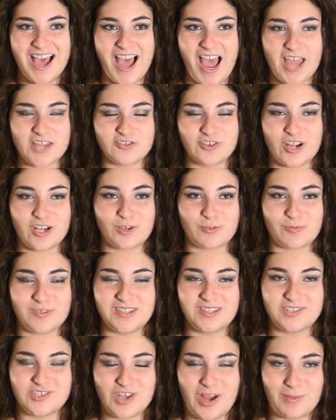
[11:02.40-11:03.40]
I tried to
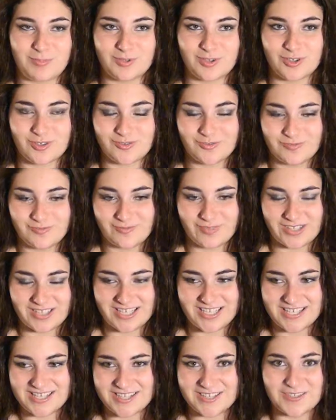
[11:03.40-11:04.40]
read the chapter
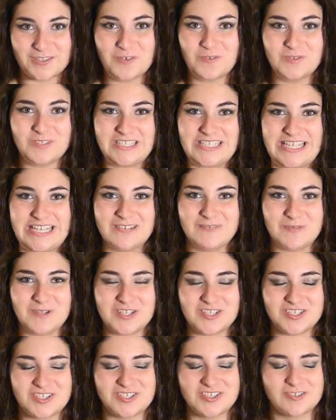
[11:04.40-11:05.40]
really slowly,
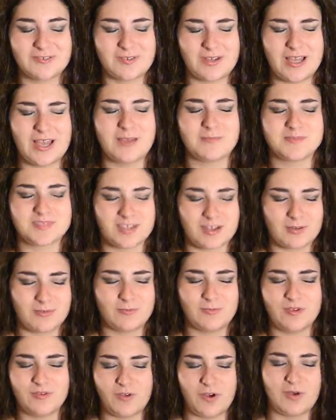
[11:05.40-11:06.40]
which, I'm sorry,
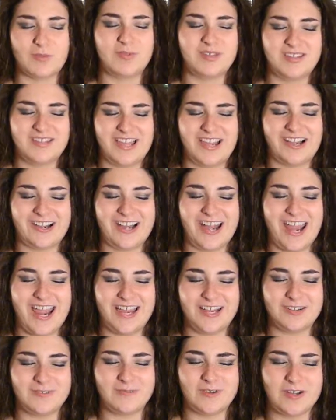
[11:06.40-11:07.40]
we've all been there,
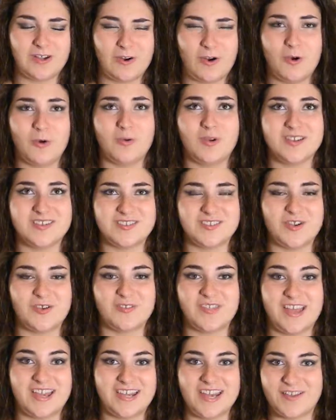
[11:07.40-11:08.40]
and we always know
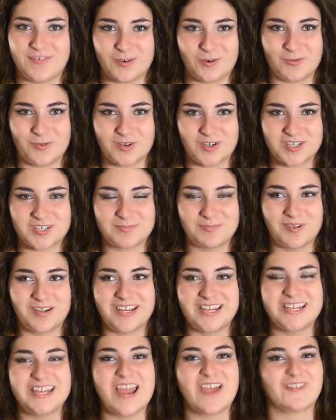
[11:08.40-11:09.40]
that it never works, but
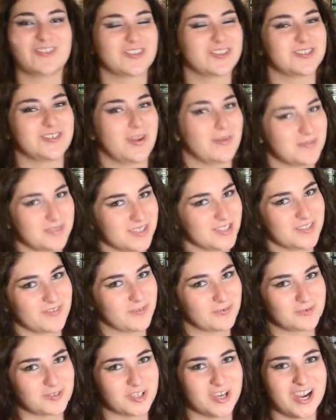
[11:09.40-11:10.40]
it never stops us
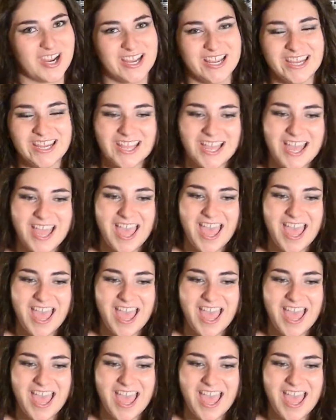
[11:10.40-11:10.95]
from trying.